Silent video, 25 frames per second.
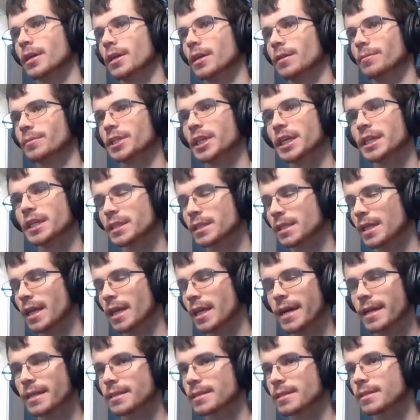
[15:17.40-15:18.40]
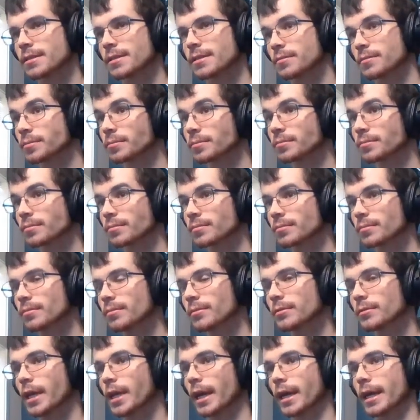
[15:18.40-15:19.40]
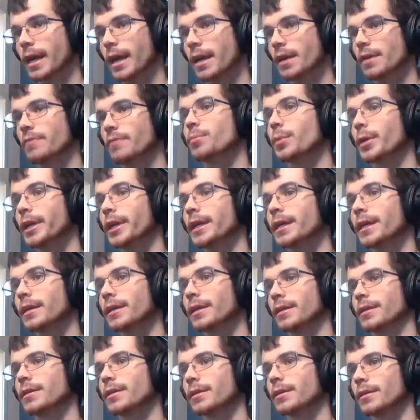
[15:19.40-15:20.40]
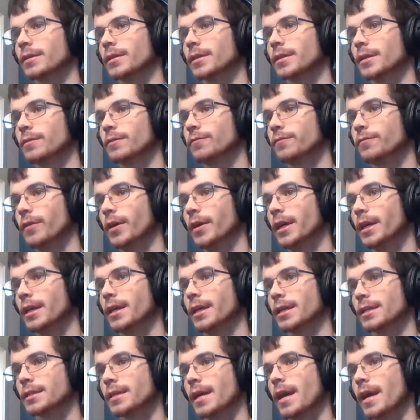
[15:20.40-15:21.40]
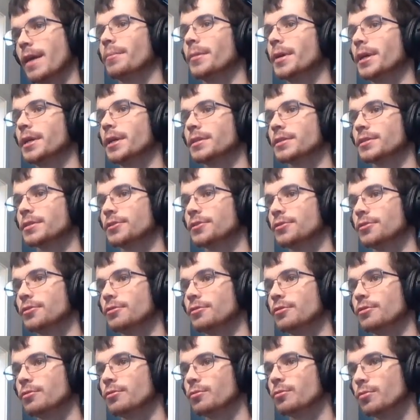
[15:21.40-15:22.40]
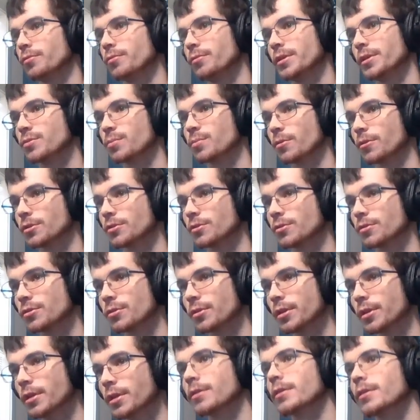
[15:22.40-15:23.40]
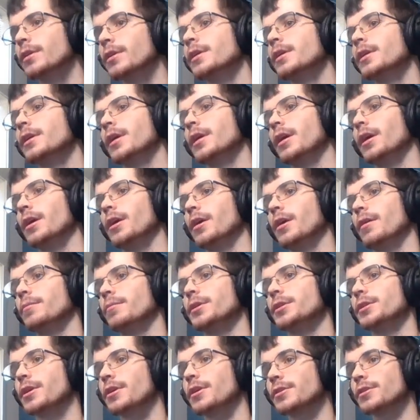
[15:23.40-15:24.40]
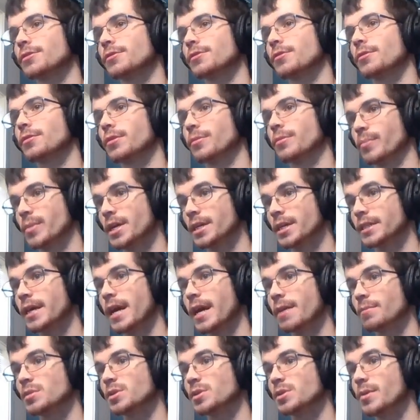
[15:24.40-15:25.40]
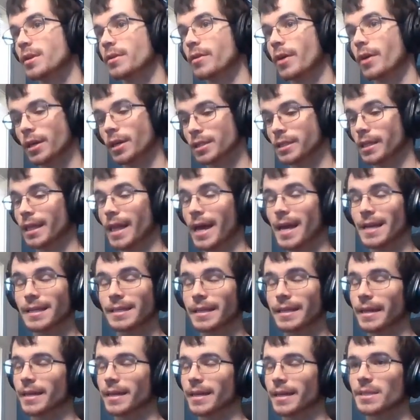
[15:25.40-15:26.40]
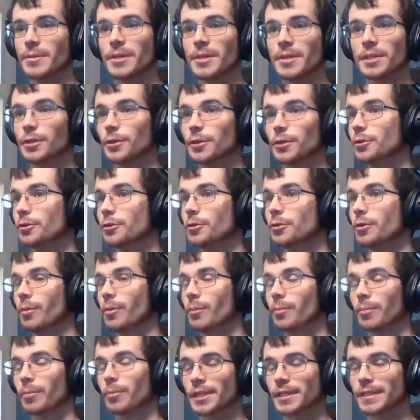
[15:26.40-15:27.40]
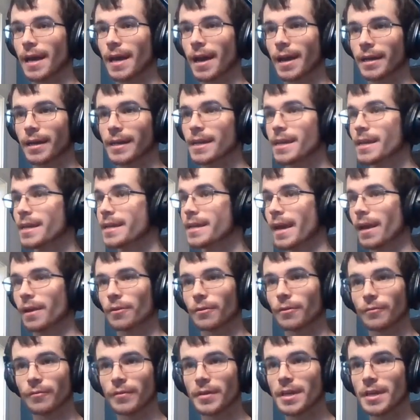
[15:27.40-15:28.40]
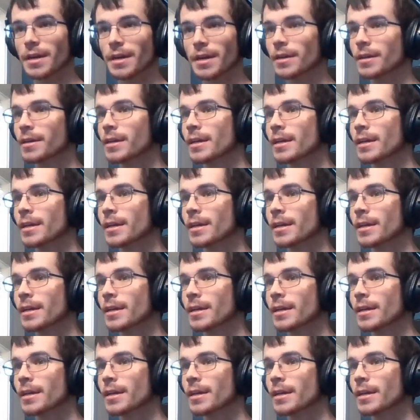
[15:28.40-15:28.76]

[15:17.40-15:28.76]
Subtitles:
J-Slats, that kind of bring fun and excitement to Wii Sports Resort. There's also the big time speedrunners, Alaska XP2, Mersaki, Necrovita,